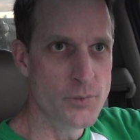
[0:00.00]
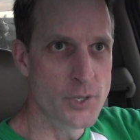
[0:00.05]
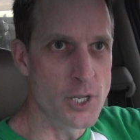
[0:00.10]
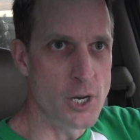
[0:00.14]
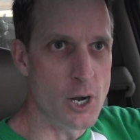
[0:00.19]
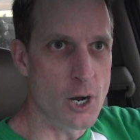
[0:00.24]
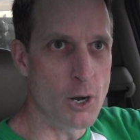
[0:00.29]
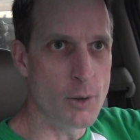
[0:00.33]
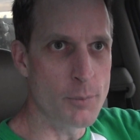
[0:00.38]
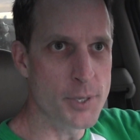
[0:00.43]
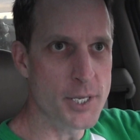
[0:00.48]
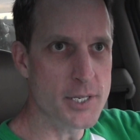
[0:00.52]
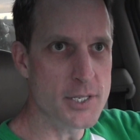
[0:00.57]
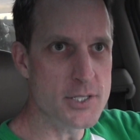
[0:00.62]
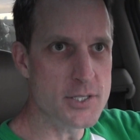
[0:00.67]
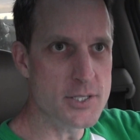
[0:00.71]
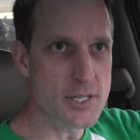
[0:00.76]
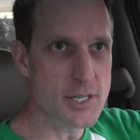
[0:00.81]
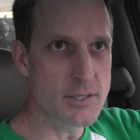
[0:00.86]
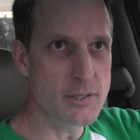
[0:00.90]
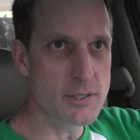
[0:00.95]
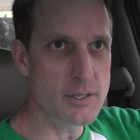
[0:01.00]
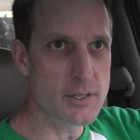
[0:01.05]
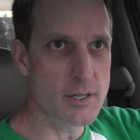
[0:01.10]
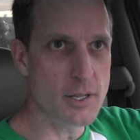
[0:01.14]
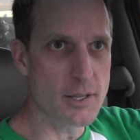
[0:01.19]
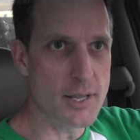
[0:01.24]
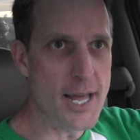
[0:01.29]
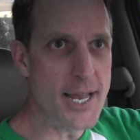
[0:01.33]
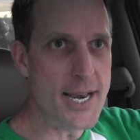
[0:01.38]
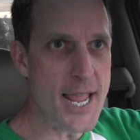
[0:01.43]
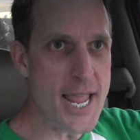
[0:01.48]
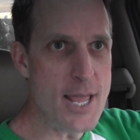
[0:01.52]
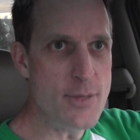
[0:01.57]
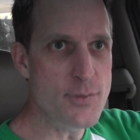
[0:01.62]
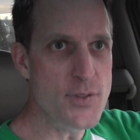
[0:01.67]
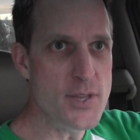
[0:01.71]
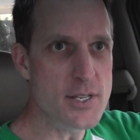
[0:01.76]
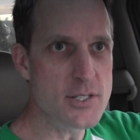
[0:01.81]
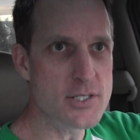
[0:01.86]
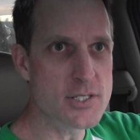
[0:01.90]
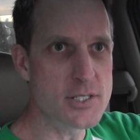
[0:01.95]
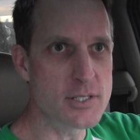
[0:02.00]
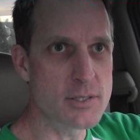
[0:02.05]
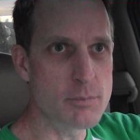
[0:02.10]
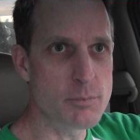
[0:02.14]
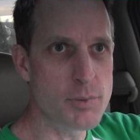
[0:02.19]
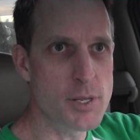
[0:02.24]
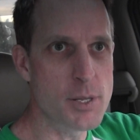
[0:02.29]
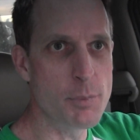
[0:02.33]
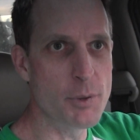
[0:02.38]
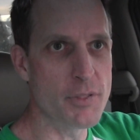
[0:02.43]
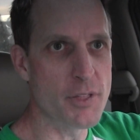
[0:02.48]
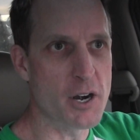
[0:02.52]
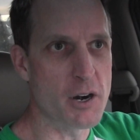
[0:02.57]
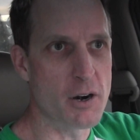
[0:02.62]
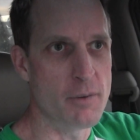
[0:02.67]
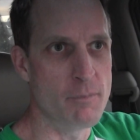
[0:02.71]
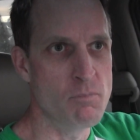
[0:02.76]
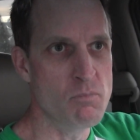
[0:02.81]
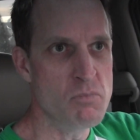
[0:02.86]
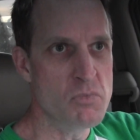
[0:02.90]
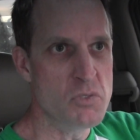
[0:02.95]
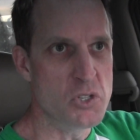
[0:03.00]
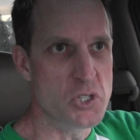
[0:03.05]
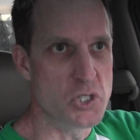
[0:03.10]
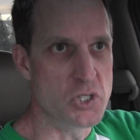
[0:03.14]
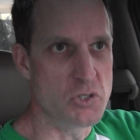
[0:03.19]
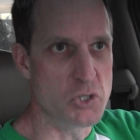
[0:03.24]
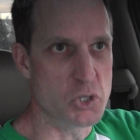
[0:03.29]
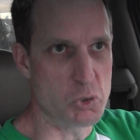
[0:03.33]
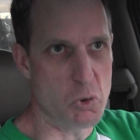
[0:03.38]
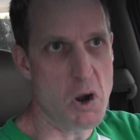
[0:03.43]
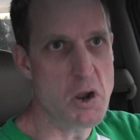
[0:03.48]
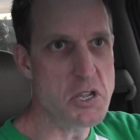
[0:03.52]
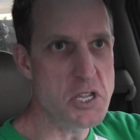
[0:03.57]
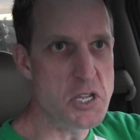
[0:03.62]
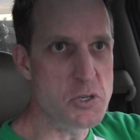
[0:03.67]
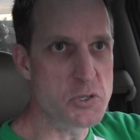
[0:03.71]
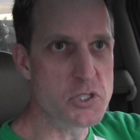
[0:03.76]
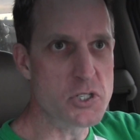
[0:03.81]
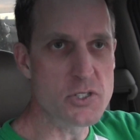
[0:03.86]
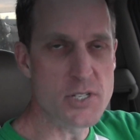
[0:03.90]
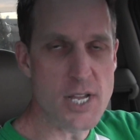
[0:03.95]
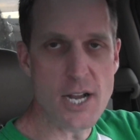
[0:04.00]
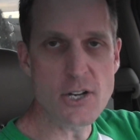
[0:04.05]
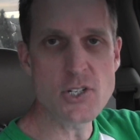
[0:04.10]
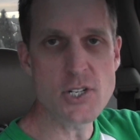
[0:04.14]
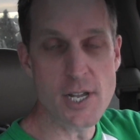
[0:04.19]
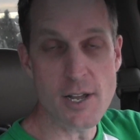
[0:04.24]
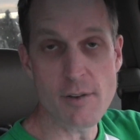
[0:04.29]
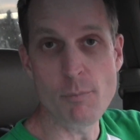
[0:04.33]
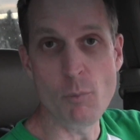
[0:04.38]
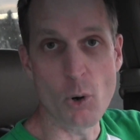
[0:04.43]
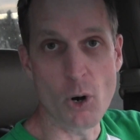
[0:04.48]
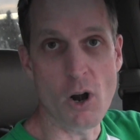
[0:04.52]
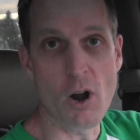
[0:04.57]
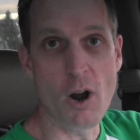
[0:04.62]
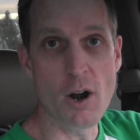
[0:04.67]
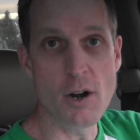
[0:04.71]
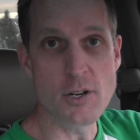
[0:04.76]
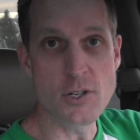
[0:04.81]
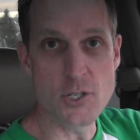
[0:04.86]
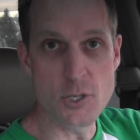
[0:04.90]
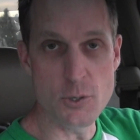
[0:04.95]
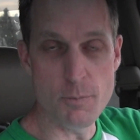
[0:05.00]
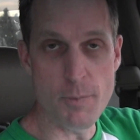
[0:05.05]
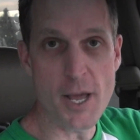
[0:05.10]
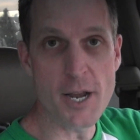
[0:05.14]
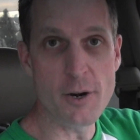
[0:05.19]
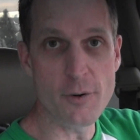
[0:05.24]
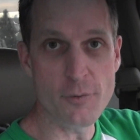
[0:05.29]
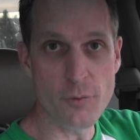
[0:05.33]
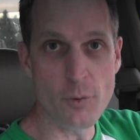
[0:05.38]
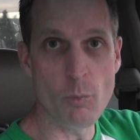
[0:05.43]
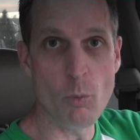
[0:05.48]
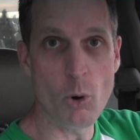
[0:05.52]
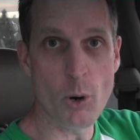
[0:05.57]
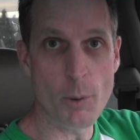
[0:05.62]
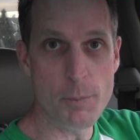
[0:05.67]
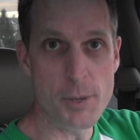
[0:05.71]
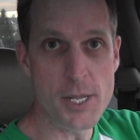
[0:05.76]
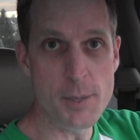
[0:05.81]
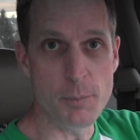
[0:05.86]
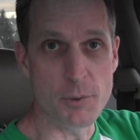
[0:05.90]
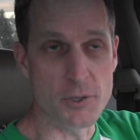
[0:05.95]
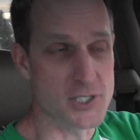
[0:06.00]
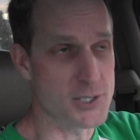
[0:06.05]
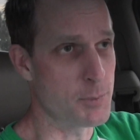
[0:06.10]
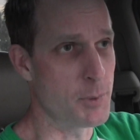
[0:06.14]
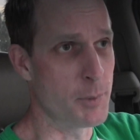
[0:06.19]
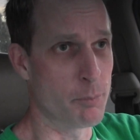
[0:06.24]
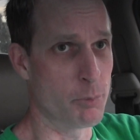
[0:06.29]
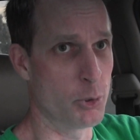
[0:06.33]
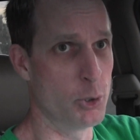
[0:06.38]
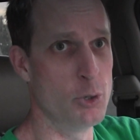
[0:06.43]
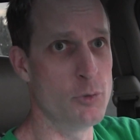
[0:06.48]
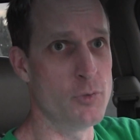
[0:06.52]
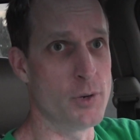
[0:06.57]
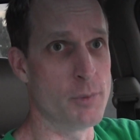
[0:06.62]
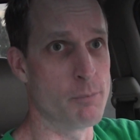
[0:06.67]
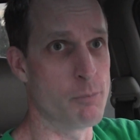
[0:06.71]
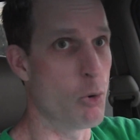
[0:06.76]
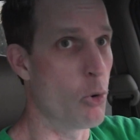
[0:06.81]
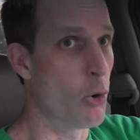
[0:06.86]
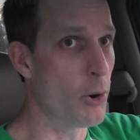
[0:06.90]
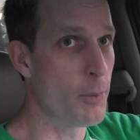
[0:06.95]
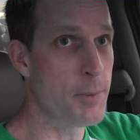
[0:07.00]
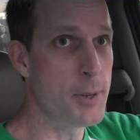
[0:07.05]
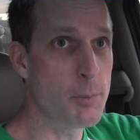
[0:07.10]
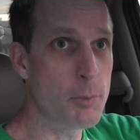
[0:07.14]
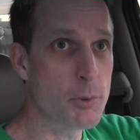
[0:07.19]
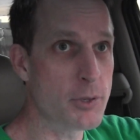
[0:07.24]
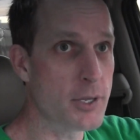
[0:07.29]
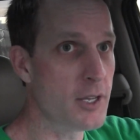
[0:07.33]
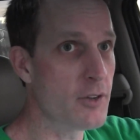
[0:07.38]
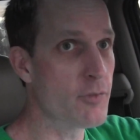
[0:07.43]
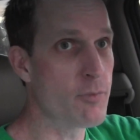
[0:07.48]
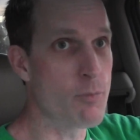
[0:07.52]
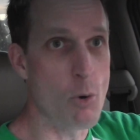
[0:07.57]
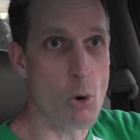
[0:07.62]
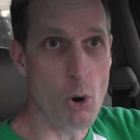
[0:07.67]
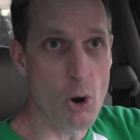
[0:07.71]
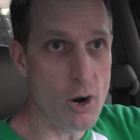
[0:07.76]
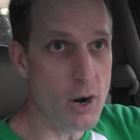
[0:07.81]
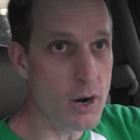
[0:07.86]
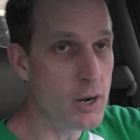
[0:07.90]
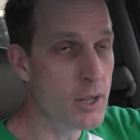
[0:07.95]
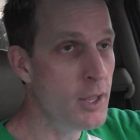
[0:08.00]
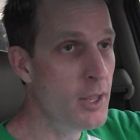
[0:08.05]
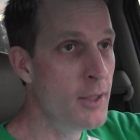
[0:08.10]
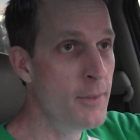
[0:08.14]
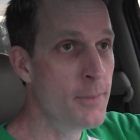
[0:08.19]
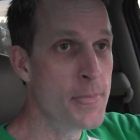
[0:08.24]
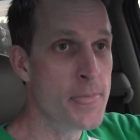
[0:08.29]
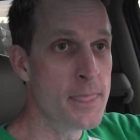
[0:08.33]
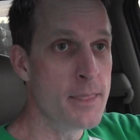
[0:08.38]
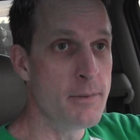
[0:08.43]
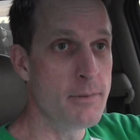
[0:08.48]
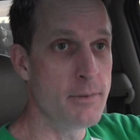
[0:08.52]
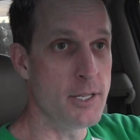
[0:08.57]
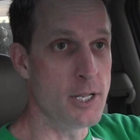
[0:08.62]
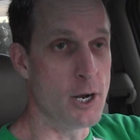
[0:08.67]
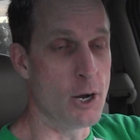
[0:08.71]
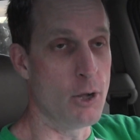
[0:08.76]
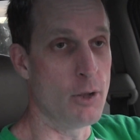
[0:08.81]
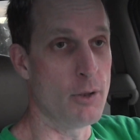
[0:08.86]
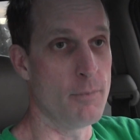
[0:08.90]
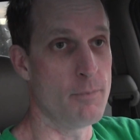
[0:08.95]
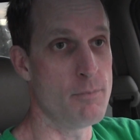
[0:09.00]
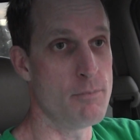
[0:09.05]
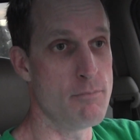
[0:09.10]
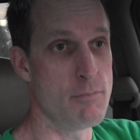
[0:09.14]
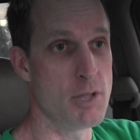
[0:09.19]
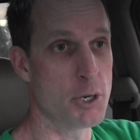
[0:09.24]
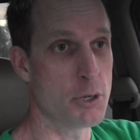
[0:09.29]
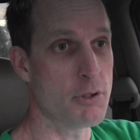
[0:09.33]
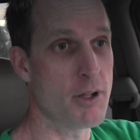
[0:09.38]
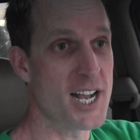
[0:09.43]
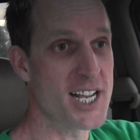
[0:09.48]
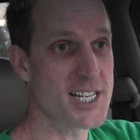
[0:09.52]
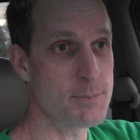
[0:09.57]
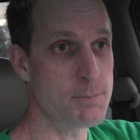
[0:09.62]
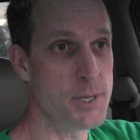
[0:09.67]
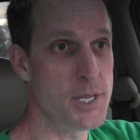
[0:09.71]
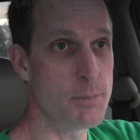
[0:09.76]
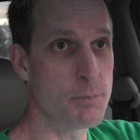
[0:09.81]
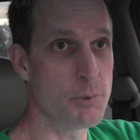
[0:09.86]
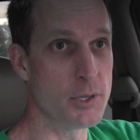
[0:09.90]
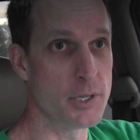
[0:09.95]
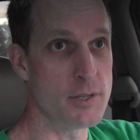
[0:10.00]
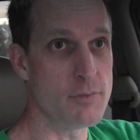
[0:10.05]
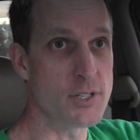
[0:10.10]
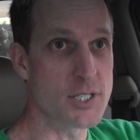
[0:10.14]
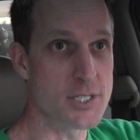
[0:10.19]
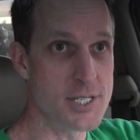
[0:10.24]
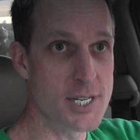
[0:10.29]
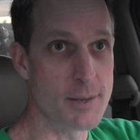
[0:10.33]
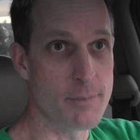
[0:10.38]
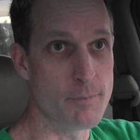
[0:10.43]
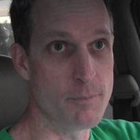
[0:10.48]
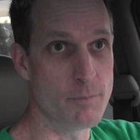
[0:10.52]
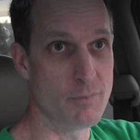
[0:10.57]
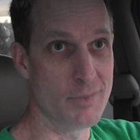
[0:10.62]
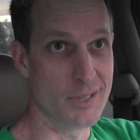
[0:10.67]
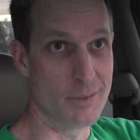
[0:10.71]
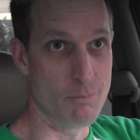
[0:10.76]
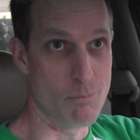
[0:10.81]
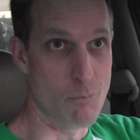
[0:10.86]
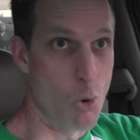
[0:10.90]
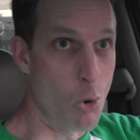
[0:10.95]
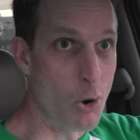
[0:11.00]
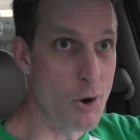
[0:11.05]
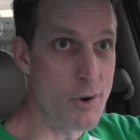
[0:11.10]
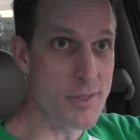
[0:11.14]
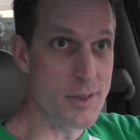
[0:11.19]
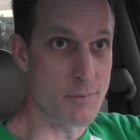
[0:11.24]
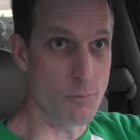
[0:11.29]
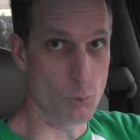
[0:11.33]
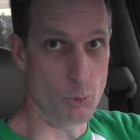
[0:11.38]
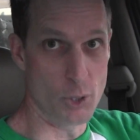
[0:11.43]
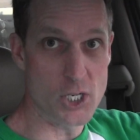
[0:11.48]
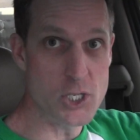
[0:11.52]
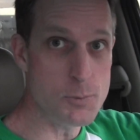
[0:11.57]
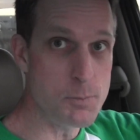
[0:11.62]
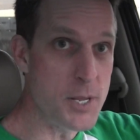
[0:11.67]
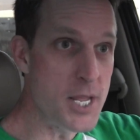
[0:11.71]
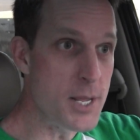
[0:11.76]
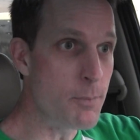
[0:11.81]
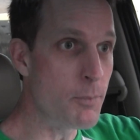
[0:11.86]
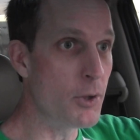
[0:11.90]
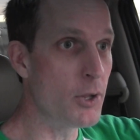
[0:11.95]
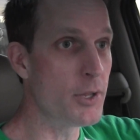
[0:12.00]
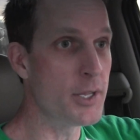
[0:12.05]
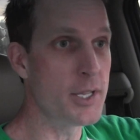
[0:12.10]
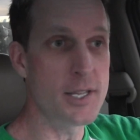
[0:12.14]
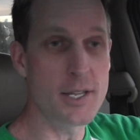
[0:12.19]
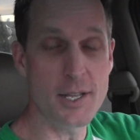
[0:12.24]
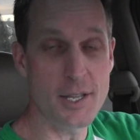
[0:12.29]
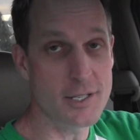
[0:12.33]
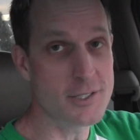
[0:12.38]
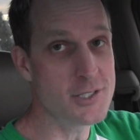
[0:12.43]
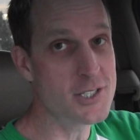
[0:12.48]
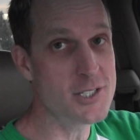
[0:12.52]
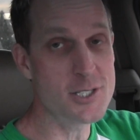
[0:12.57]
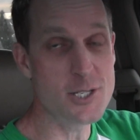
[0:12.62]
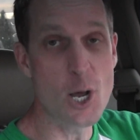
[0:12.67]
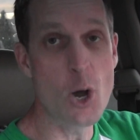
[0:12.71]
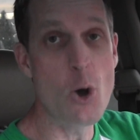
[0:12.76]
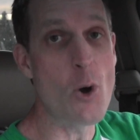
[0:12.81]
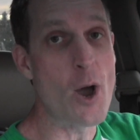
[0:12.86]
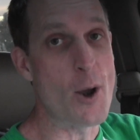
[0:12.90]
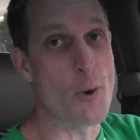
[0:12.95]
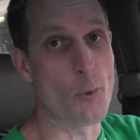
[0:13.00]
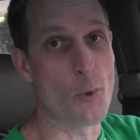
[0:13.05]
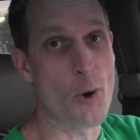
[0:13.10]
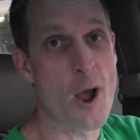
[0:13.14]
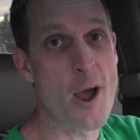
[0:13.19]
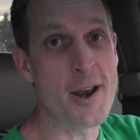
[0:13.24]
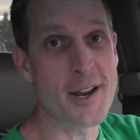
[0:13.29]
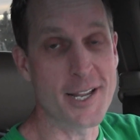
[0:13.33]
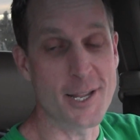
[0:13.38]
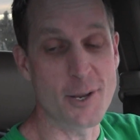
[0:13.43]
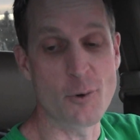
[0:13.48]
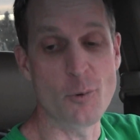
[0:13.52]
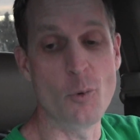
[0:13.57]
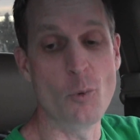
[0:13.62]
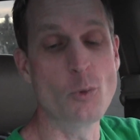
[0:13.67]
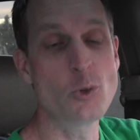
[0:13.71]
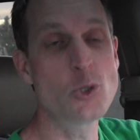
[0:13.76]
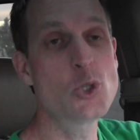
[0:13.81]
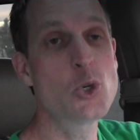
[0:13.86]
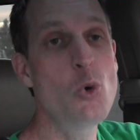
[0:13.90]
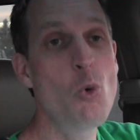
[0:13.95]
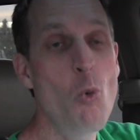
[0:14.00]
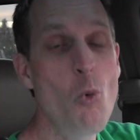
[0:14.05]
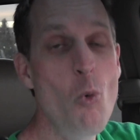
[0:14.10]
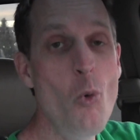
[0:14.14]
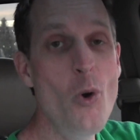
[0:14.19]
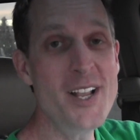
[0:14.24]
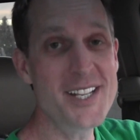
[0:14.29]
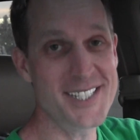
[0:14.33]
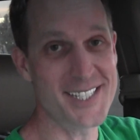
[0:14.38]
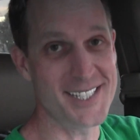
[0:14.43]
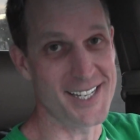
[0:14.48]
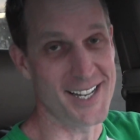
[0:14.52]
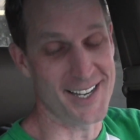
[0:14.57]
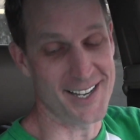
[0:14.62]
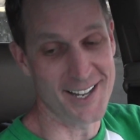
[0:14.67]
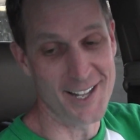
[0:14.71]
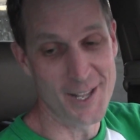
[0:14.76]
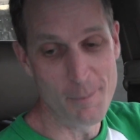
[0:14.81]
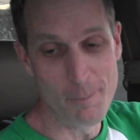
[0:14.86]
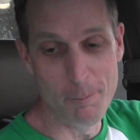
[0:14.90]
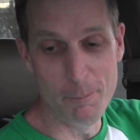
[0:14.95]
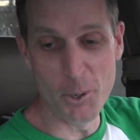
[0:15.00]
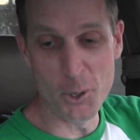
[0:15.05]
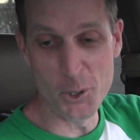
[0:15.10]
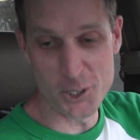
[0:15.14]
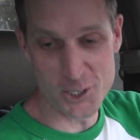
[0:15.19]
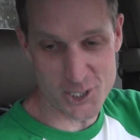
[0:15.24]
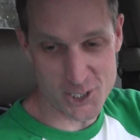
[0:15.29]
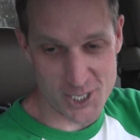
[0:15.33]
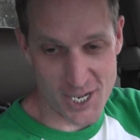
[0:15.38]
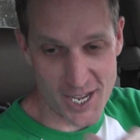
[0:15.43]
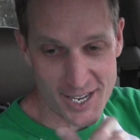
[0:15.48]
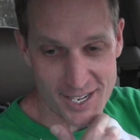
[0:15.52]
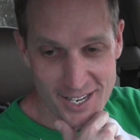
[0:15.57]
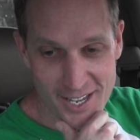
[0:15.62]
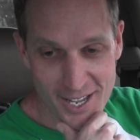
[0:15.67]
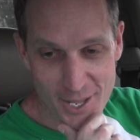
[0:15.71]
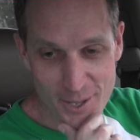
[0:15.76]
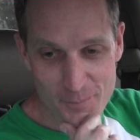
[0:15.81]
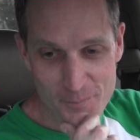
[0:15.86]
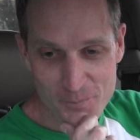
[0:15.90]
You know, because a lot of atheists and people that are drug users actually have more heart and do better for more people. It's been proven. Poor people give more. You know, middle-class people even tip more than rich people. It's so ironic and twisted bullshit